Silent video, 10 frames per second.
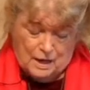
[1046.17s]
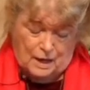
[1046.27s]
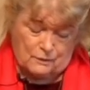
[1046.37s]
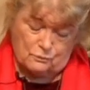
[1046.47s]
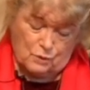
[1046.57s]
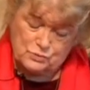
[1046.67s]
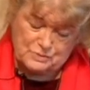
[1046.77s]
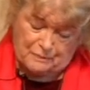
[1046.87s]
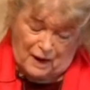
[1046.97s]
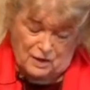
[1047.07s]
Rosa
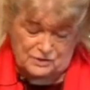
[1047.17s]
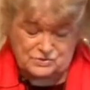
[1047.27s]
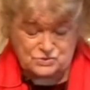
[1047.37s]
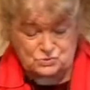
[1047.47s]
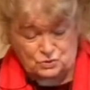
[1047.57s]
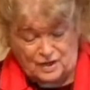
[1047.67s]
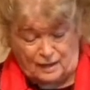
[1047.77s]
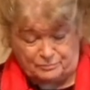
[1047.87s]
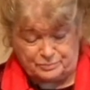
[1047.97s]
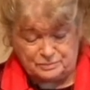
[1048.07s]
Parks stood
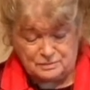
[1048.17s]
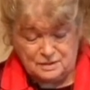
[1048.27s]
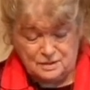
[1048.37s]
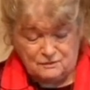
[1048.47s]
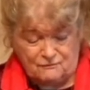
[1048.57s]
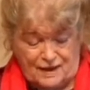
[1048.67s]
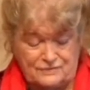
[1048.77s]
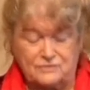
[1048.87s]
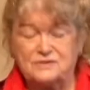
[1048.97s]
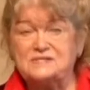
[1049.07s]
up
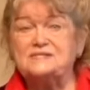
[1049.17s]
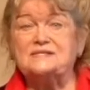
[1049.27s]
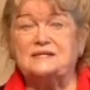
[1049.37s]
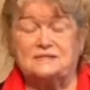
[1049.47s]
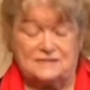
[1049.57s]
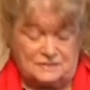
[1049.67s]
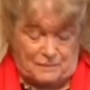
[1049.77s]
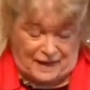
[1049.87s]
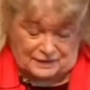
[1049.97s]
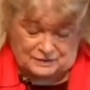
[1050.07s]
rather than sit in the
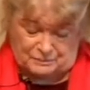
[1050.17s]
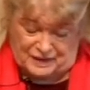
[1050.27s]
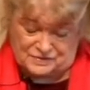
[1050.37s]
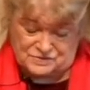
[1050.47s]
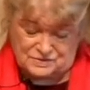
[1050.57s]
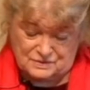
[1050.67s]
back of the bus.